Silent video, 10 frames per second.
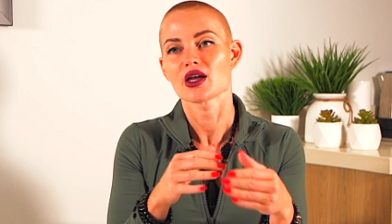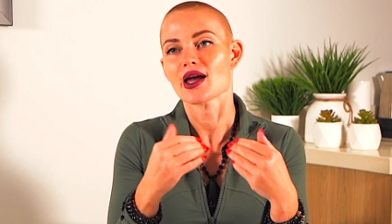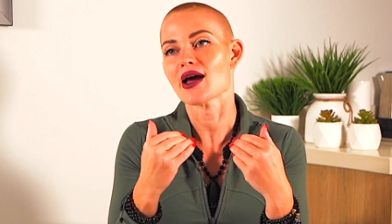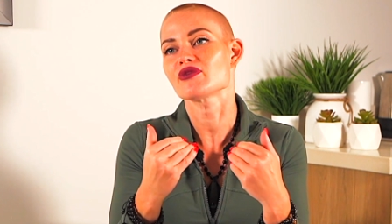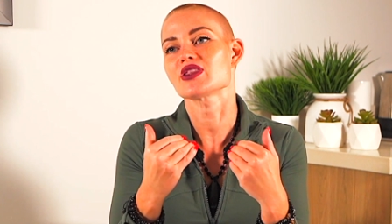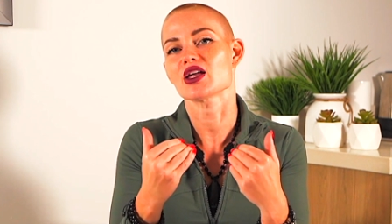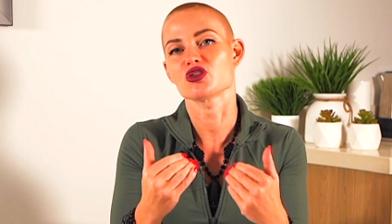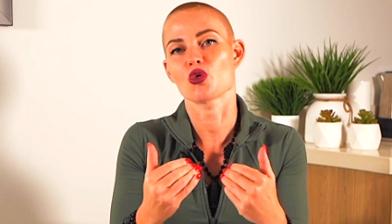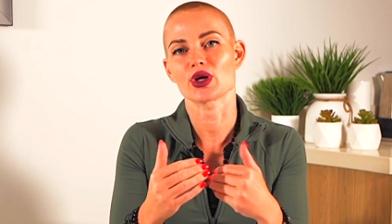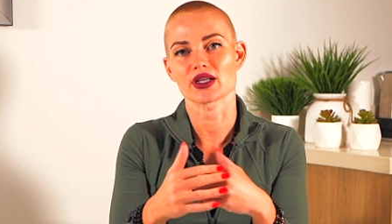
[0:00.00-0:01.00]
having that
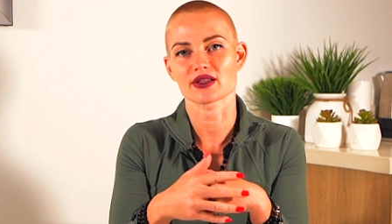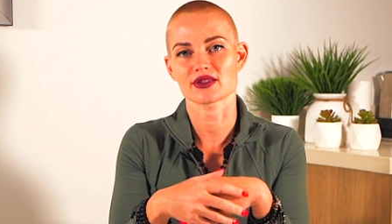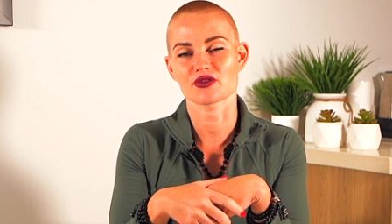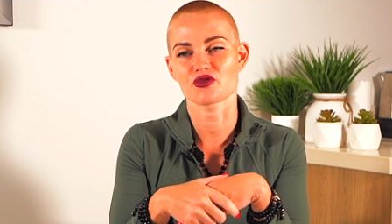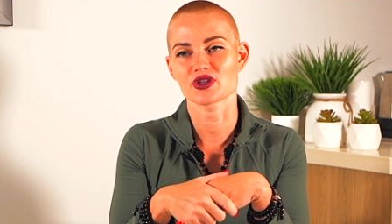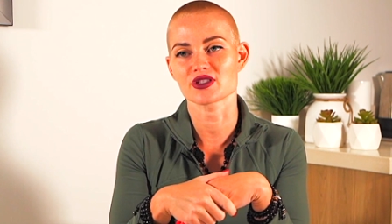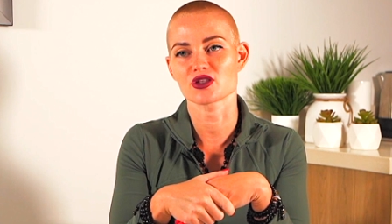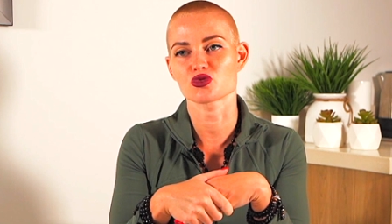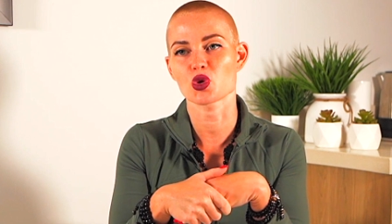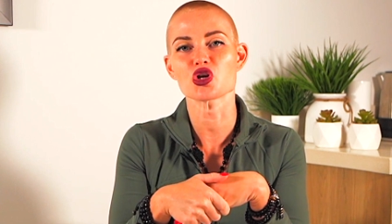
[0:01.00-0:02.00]
knowingness like for
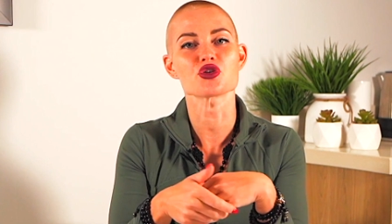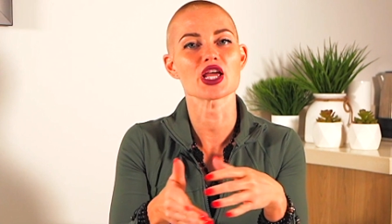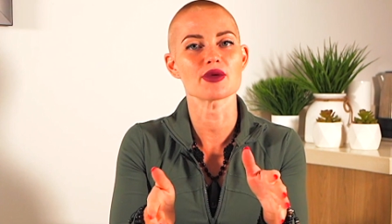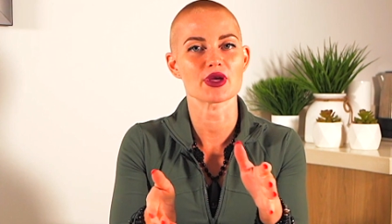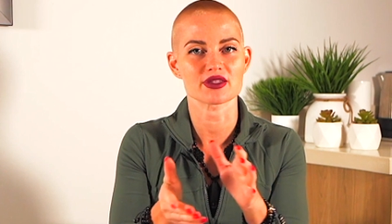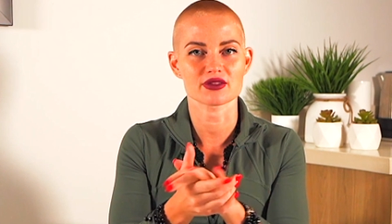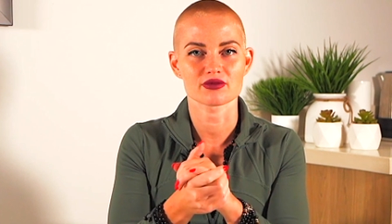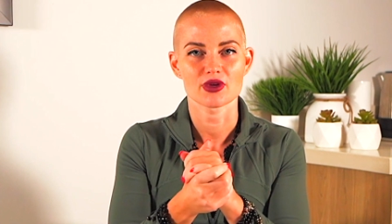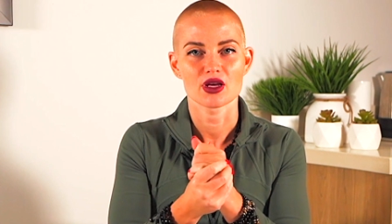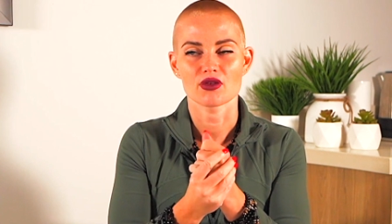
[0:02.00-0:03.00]
instance what your name
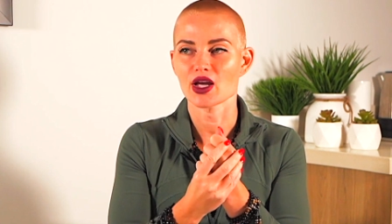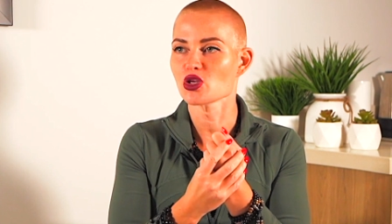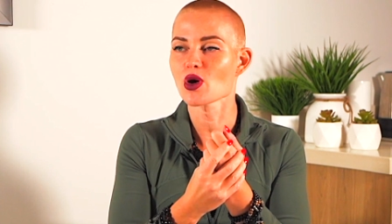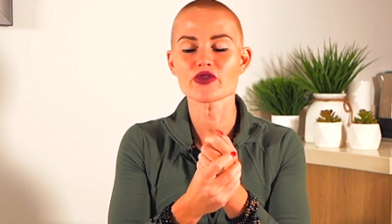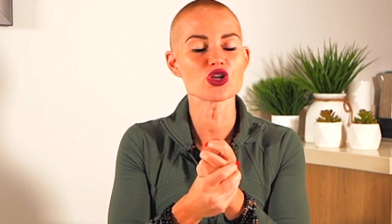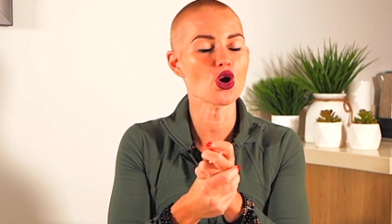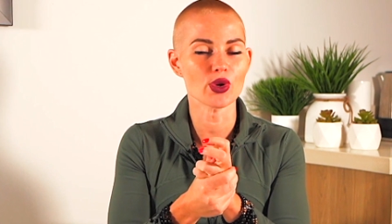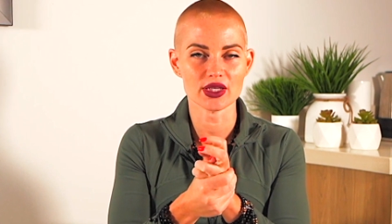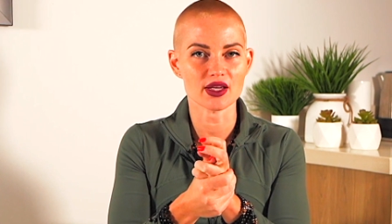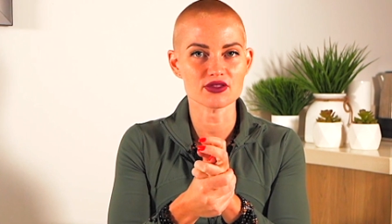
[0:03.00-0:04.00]
is right you have a
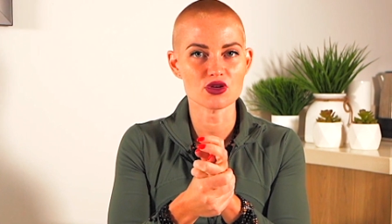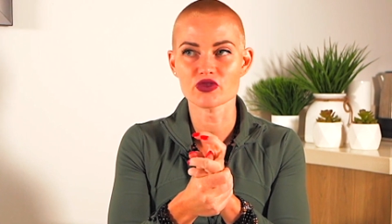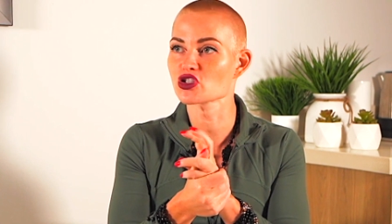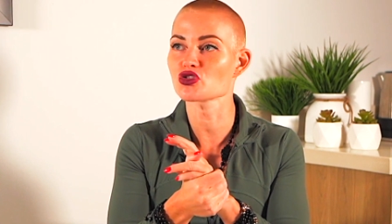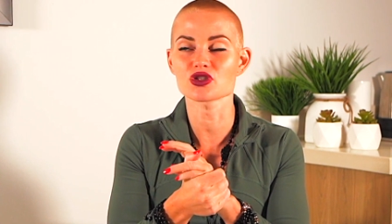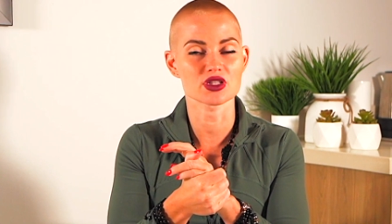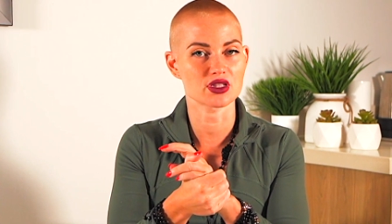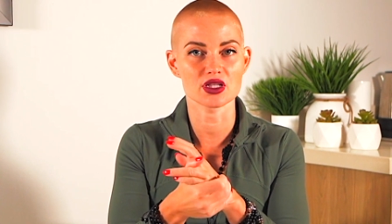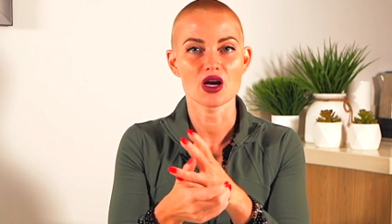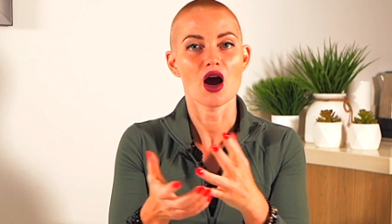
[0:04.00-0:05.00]
knowingness you have a
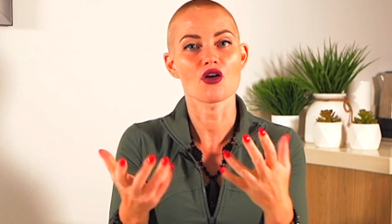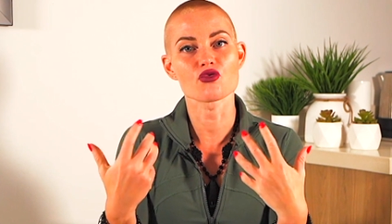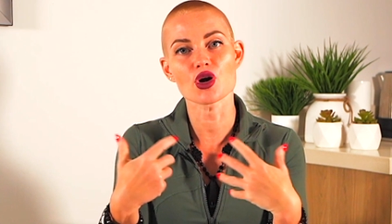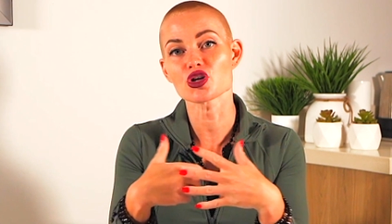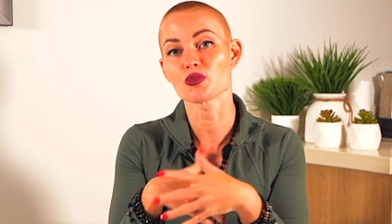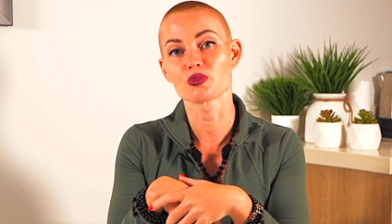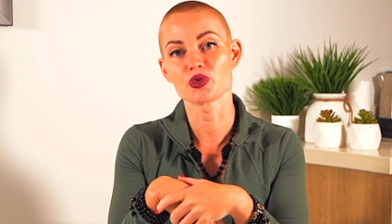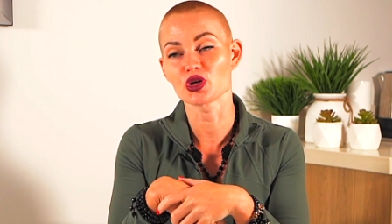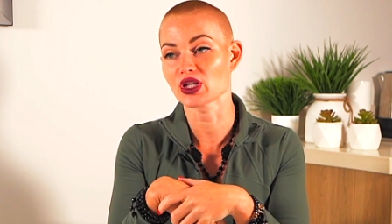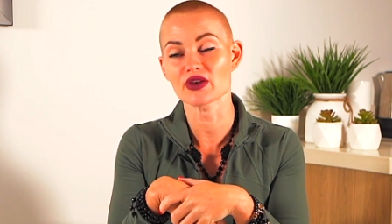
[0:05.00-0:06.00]
certainty of what your
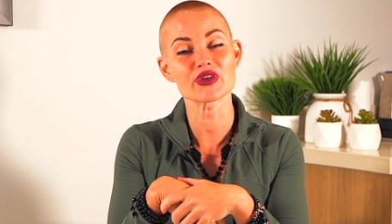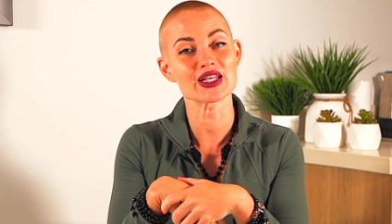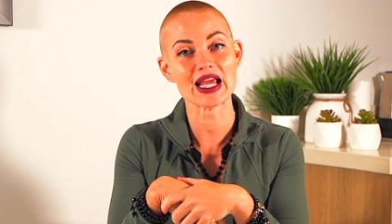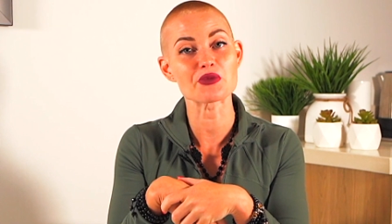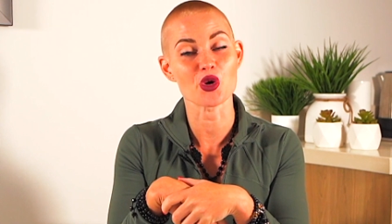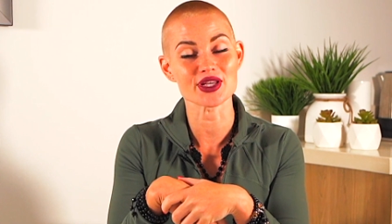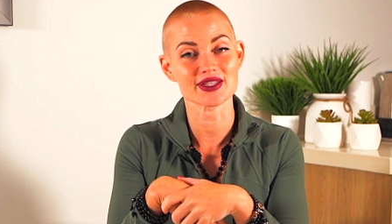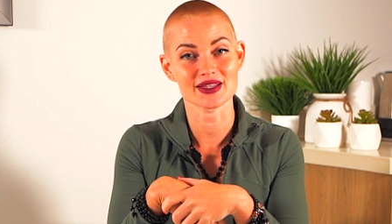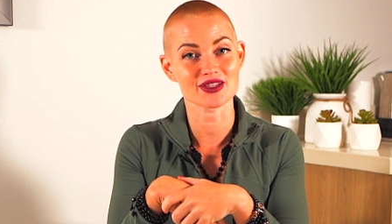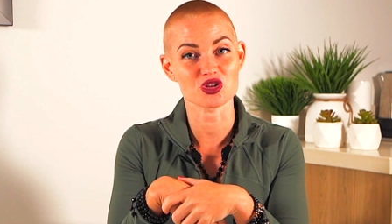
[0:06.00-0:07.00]
your given name
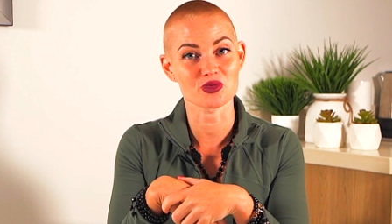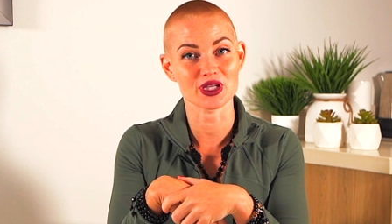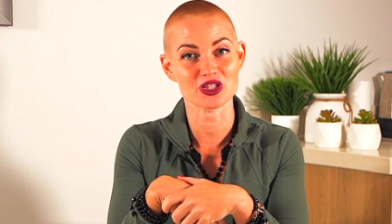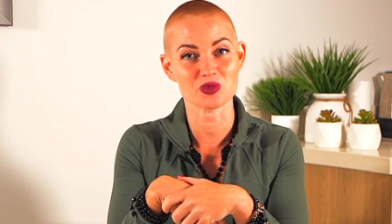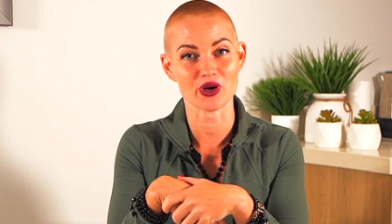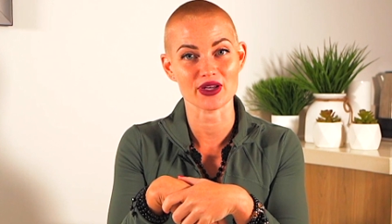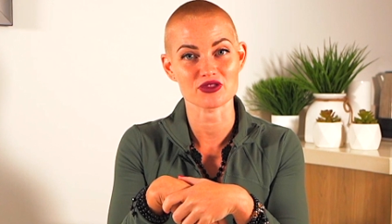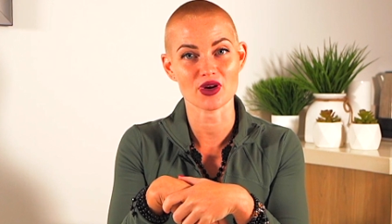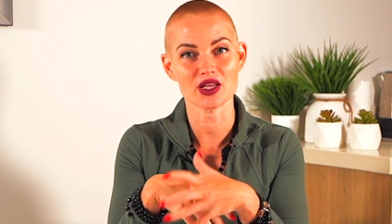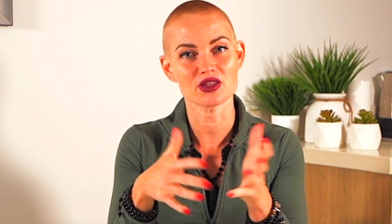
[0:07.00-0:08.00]
was in this human
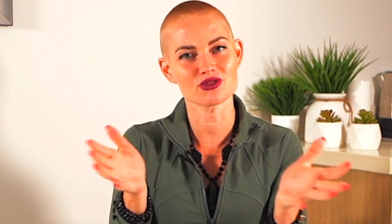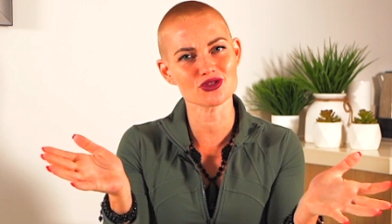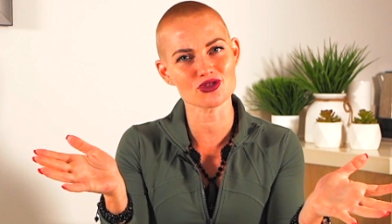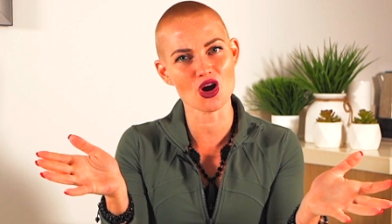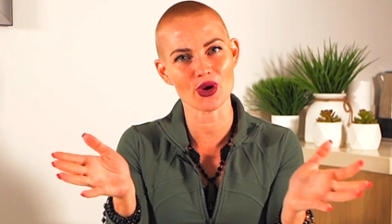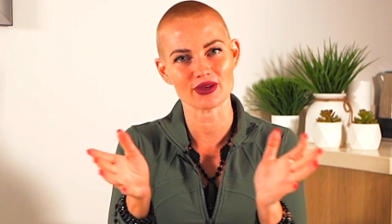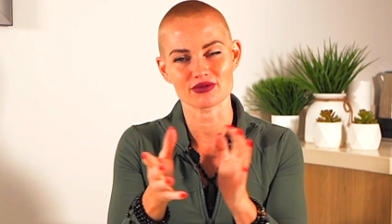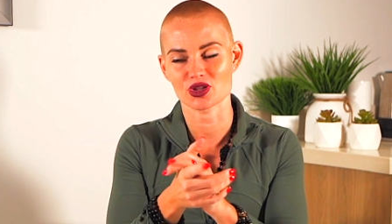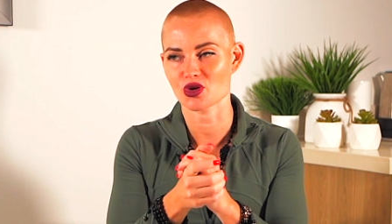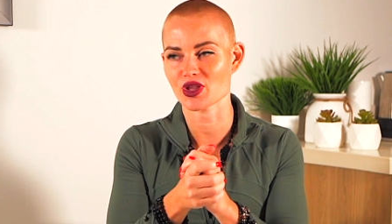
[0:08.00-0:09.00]
experience right you just know it
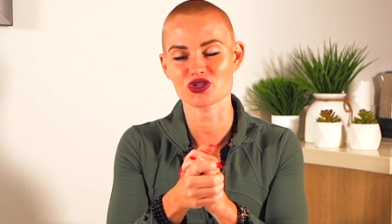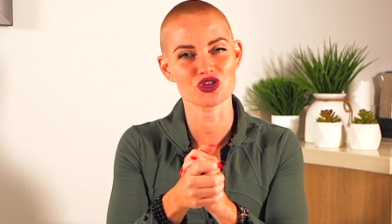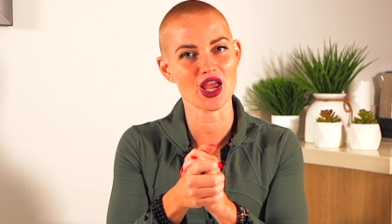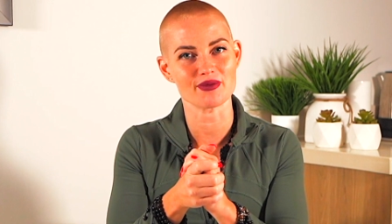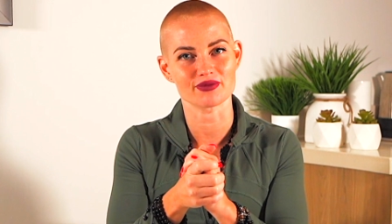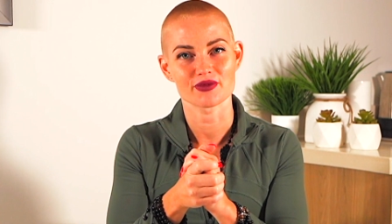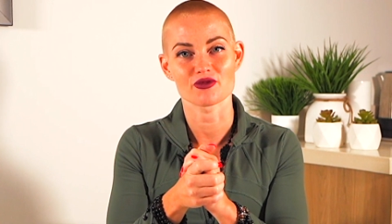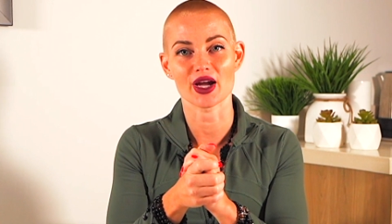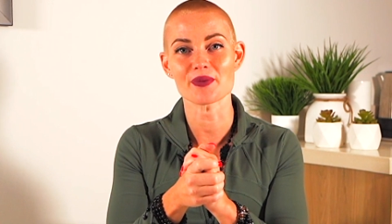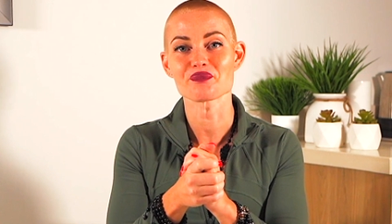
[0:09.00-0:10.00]
you know that's your name
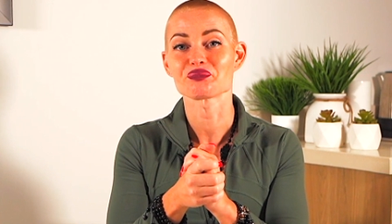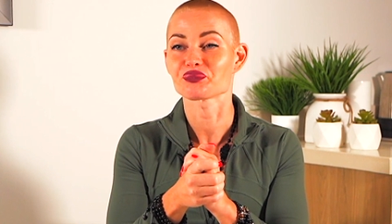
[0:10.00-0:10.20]
right